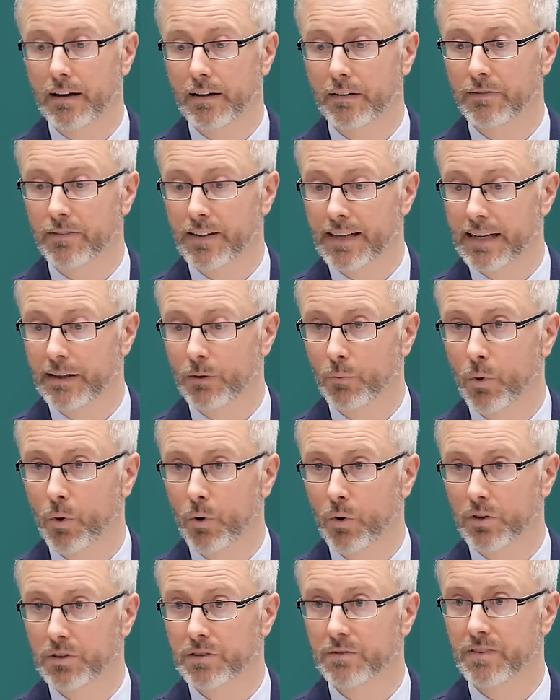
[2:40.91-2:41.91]
fleeing
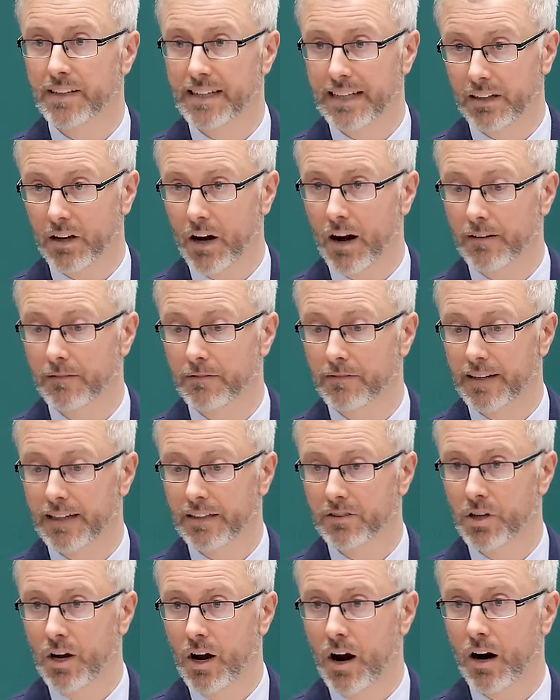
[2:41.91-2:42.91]
wars, fleeing
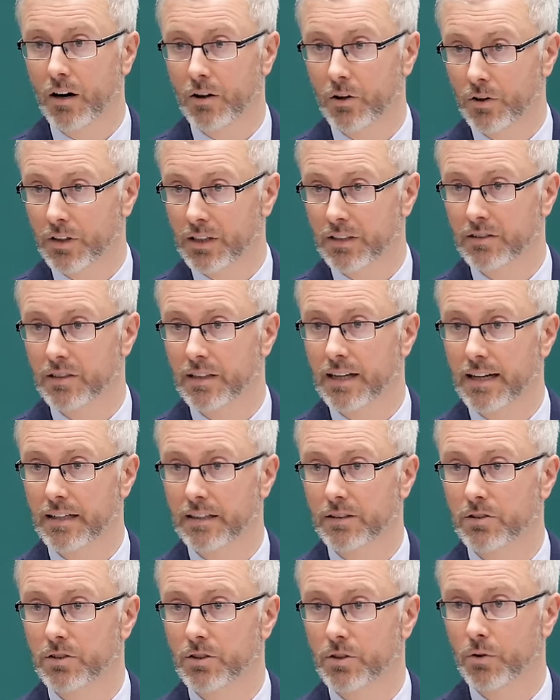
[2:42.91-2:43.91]
conflict, are looking to get
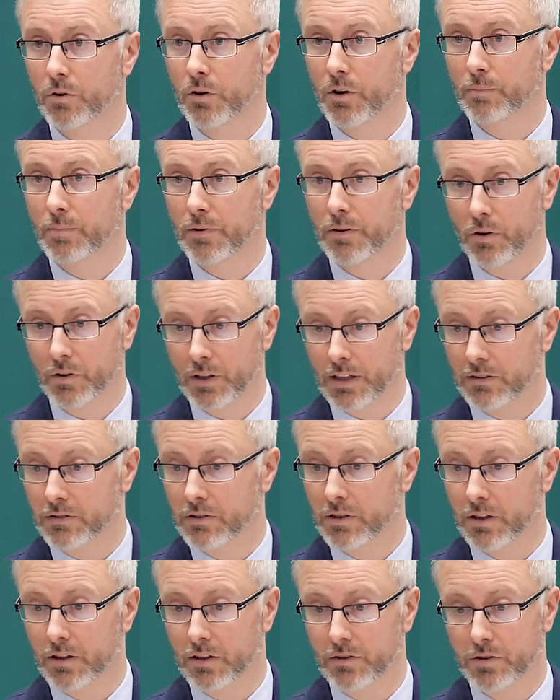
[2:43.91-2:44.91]
into Europe, looking
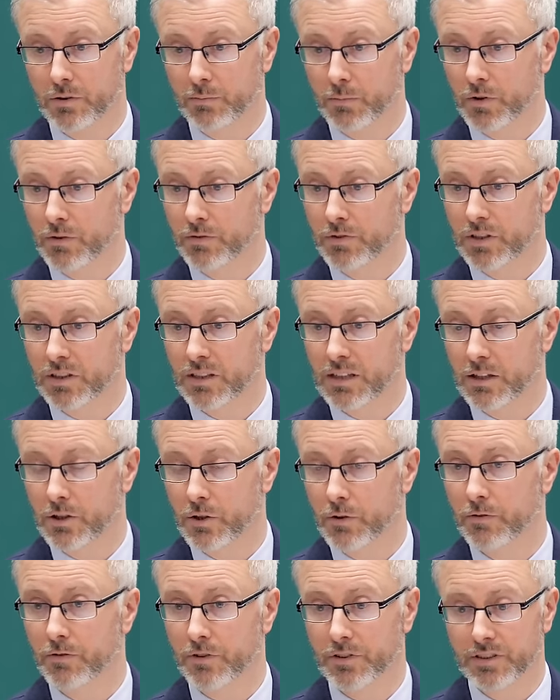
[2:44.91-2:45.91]
to move to the
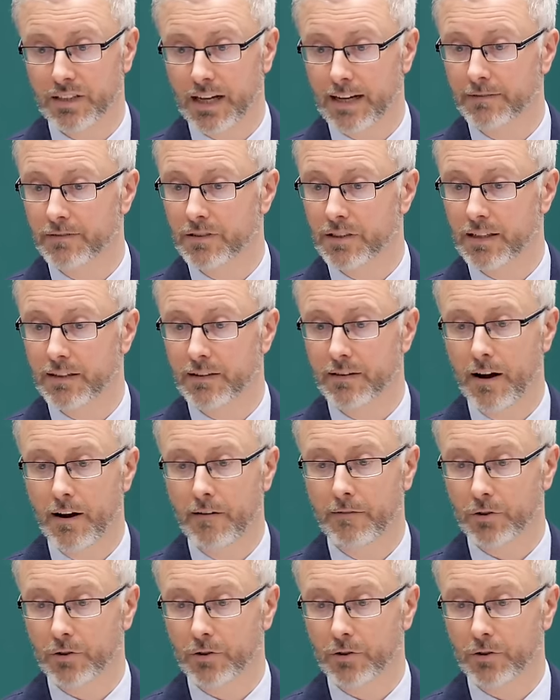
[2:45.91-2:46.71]
EU for safety,